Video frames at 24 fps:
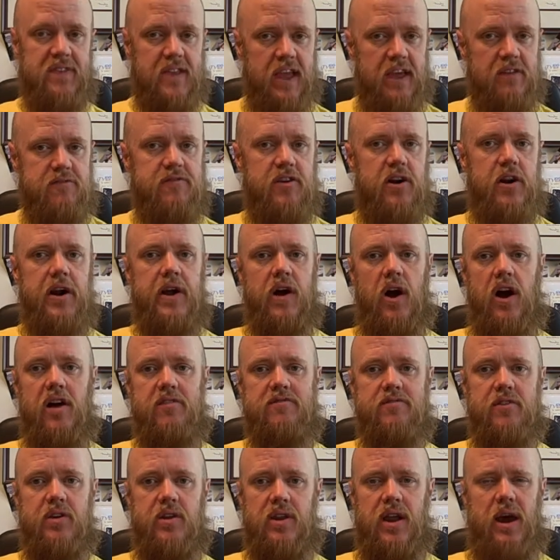And very
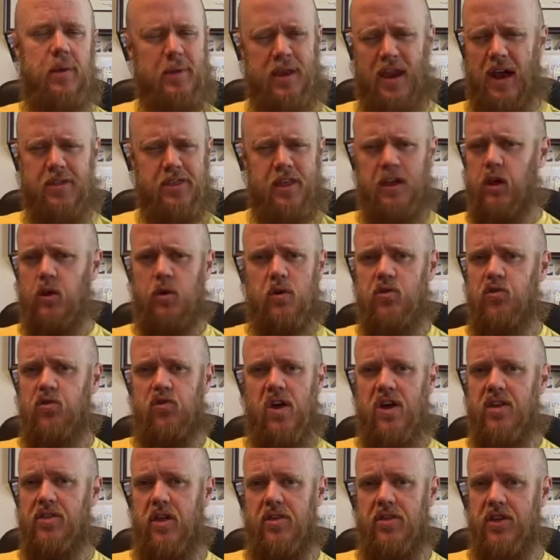often, I mean, I think you could
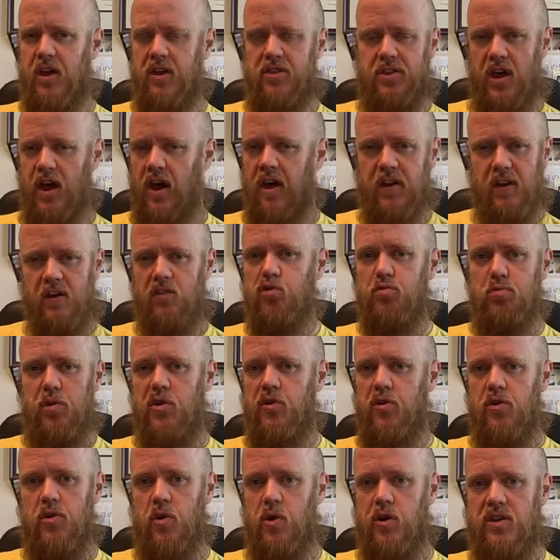say that the
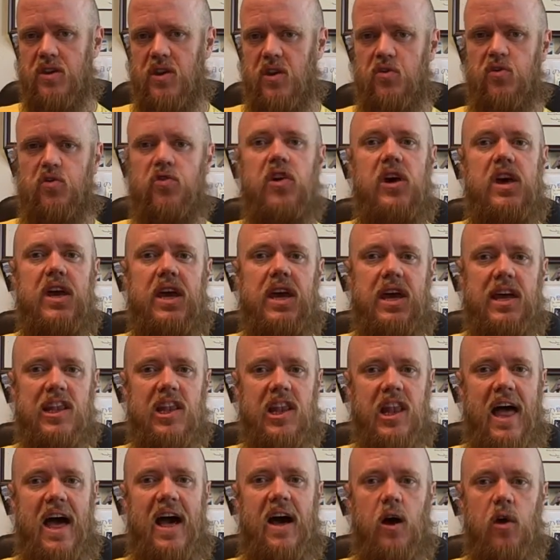unexploded ordnance
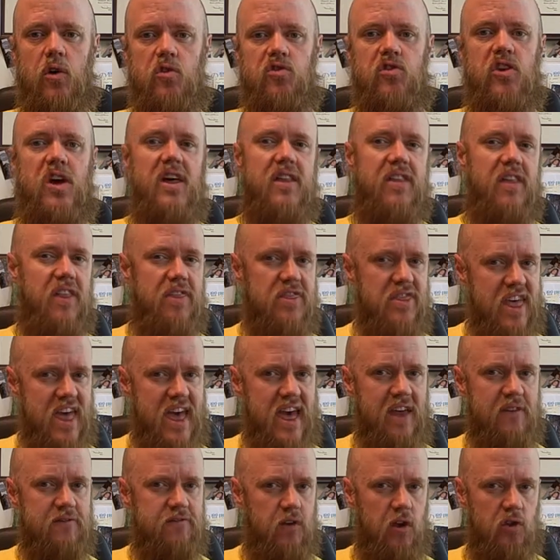in Laos,
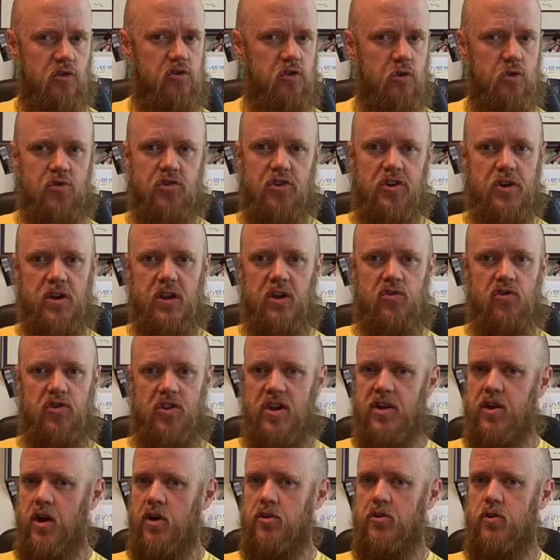that falls to a certain
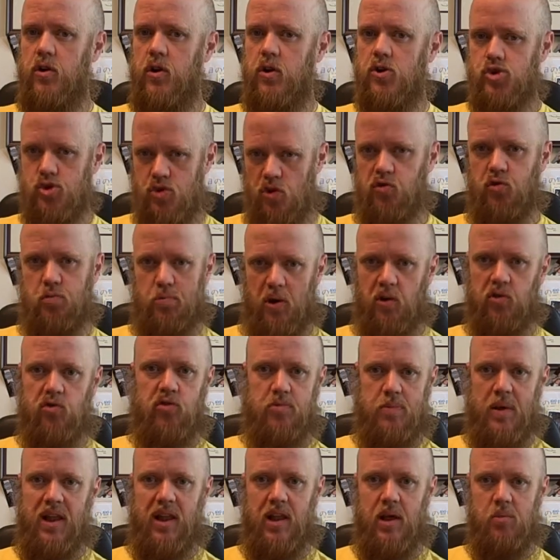extent under jus
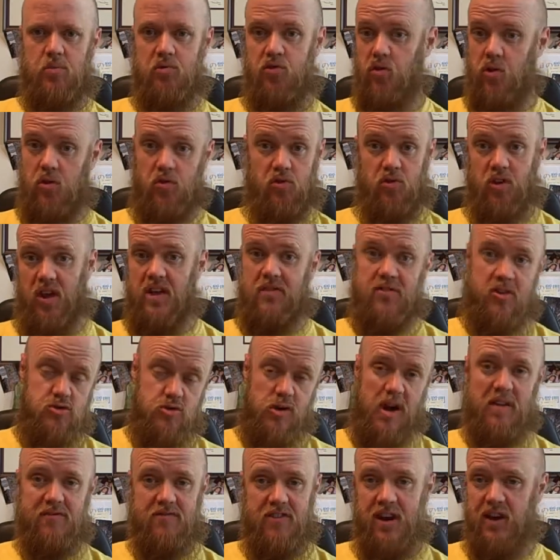post bellum. So it's kind of a
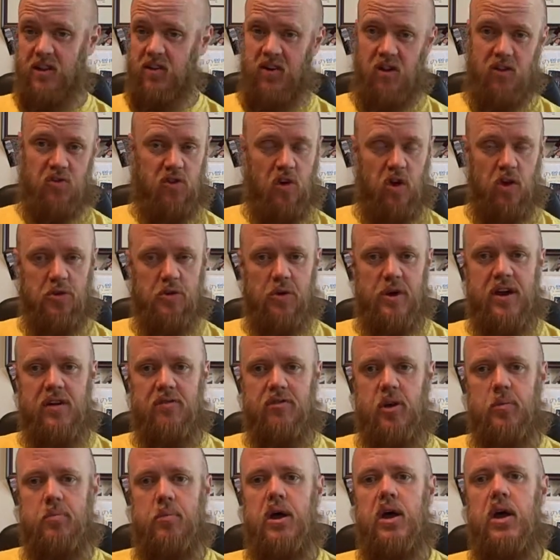trifecta. It's all three of
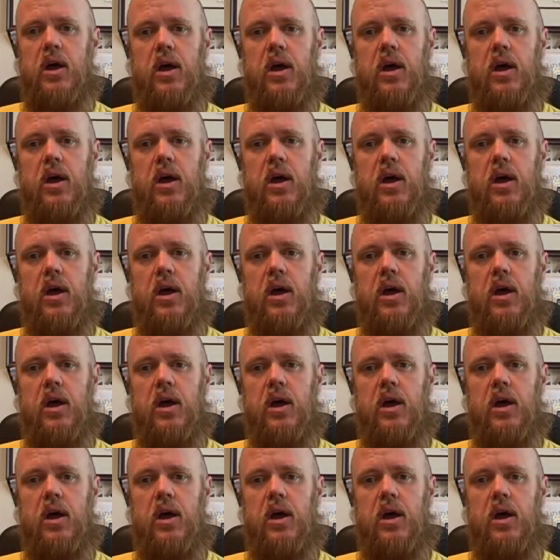them.